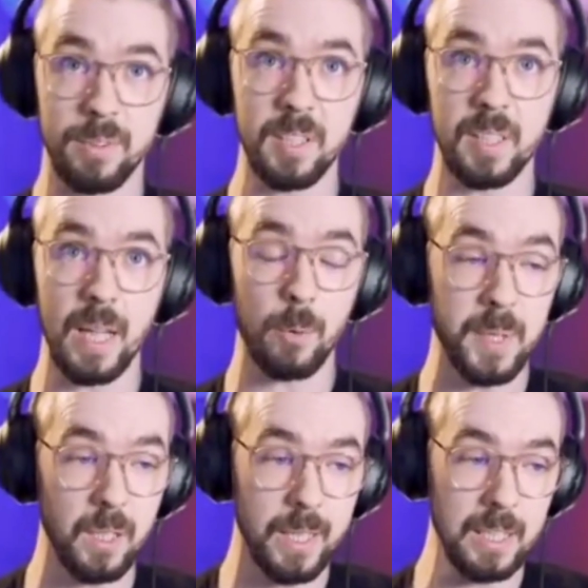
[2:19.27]
would think that that would
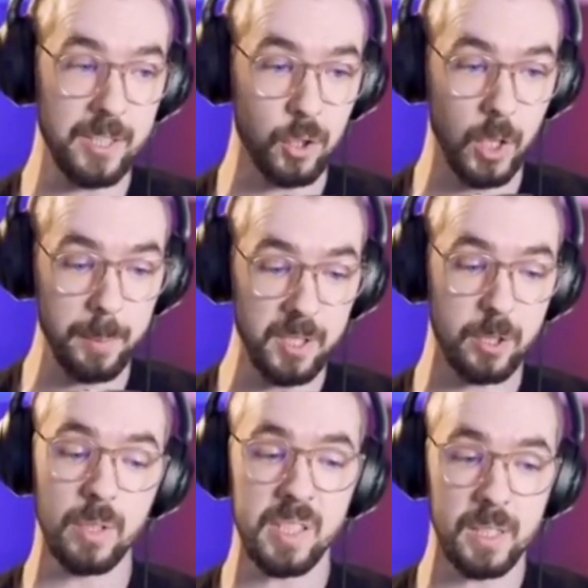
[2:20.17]
be a likely story, but as
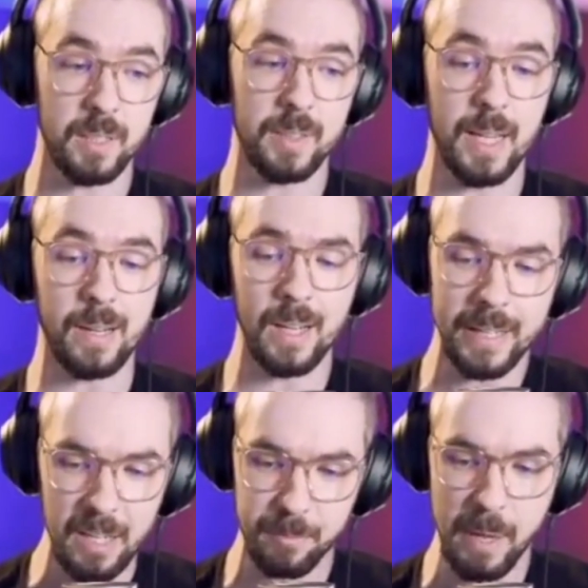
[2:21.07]
soon as I did that, I
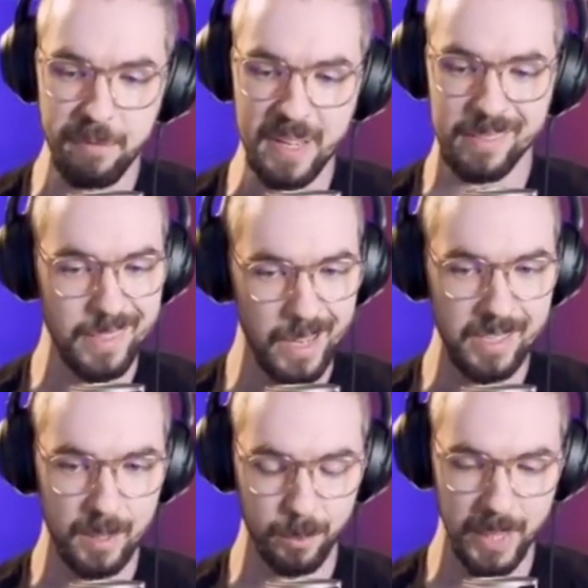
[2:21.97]
like having my face nice and